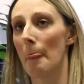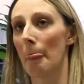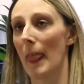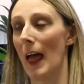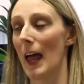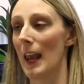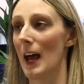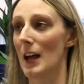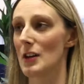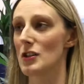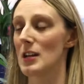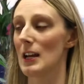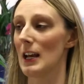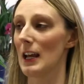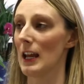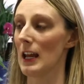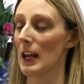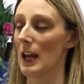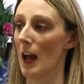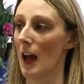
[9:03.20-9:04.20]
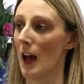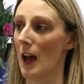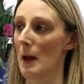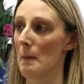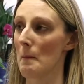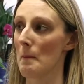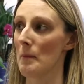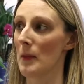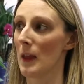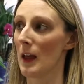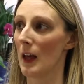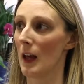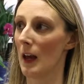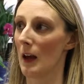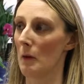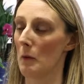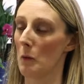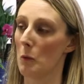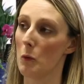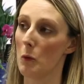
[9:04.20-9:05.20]
and actually
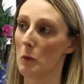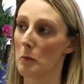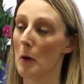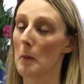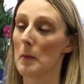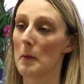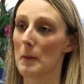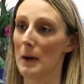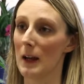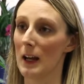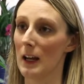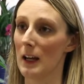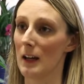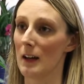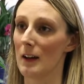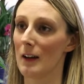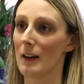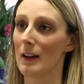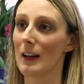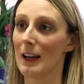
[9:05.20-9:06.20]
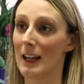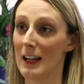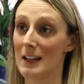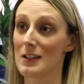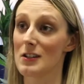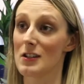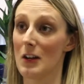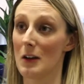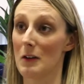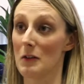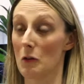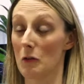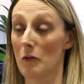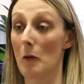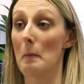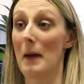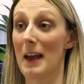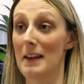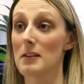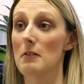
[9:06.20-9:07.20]
will probably lead to sort of
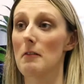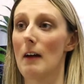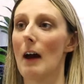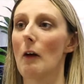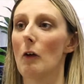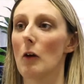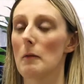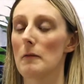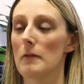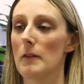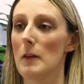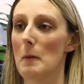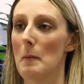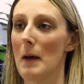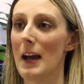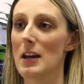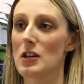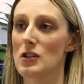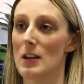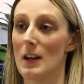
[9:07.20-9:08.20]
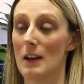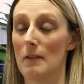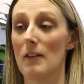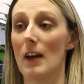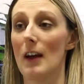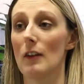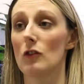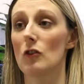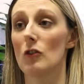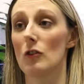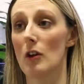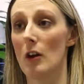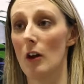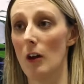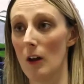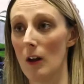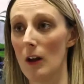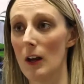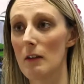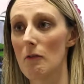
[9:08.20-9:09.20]
a better outcome for the patient if that's done
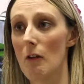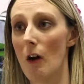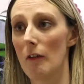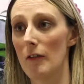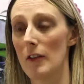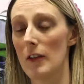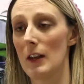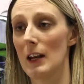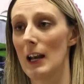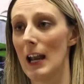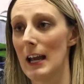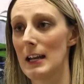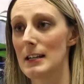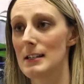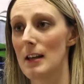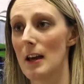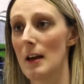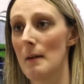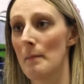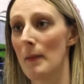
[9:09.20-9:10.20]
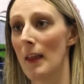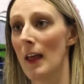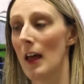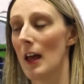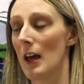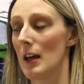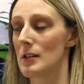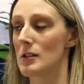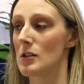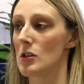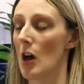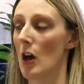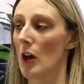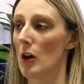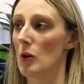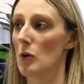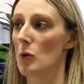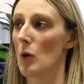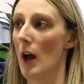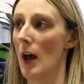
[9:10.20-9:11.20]
early rather than later.
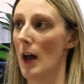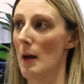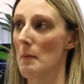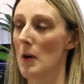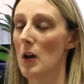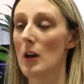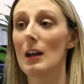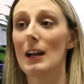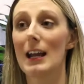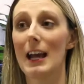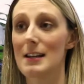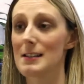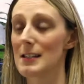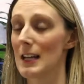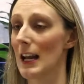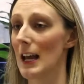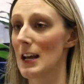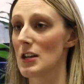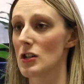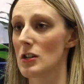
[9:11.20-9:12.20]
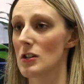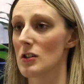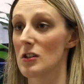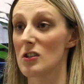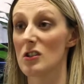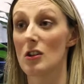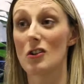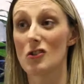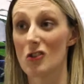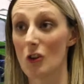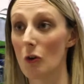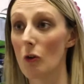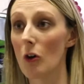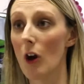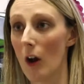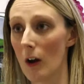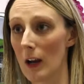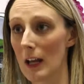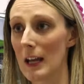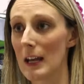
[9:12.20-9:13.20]
So early escalation to surgical
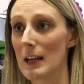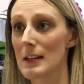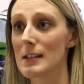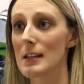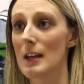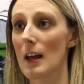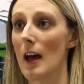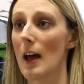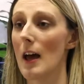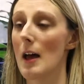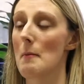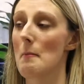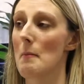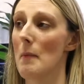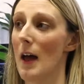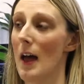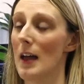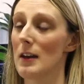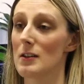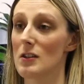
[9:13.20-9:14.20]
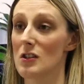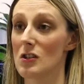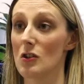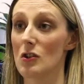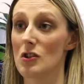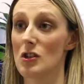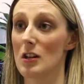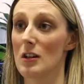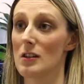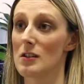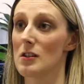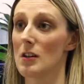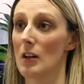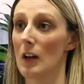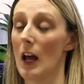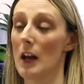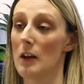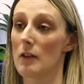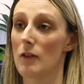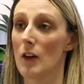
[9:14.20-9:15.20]
colleagues and discussion as to
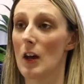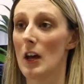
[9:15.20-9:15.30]
kind of